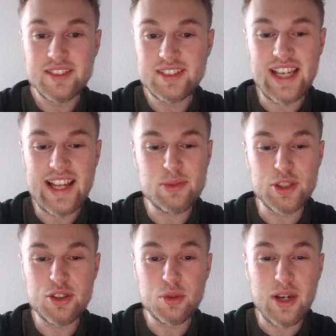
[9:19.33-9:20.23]
that's
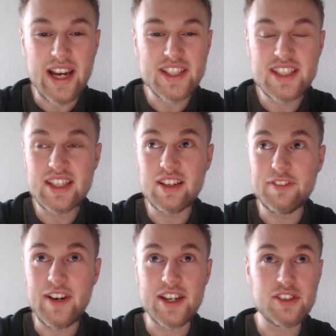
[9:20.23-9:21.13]
what you ideally
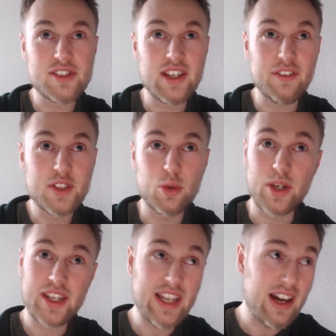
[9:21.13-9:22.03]
find yourself
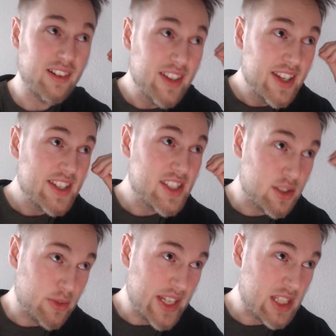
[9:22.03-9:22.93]
doing. Now,
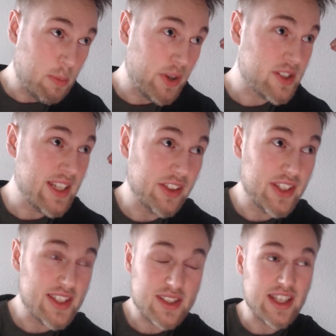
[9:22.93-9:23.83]
stress
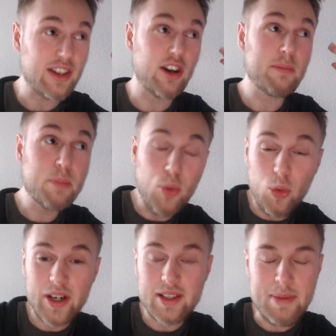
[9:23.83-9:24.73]
personalities that are
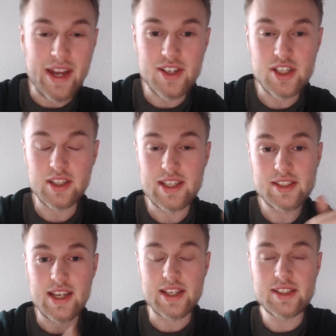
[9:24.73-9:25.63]
poor at managing
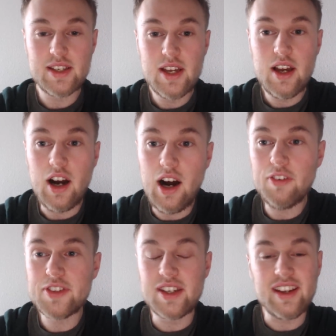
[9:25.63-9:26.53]
these things
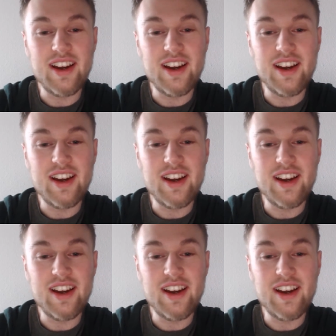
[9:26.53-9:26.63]
often